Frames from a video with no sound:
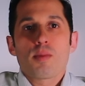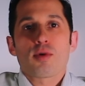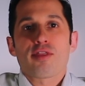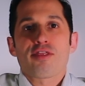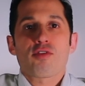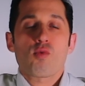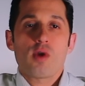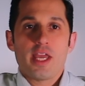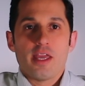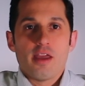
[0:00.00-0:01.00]
number
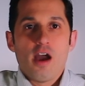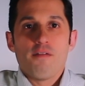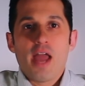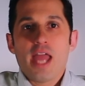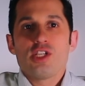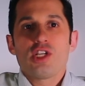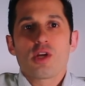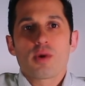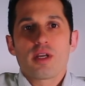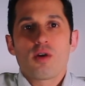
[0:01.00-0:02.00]
3 of
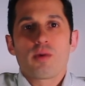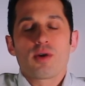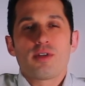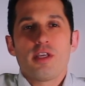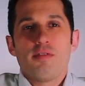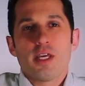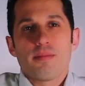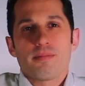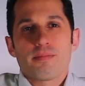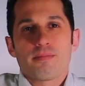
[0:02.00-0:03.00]
Engineering Career TV.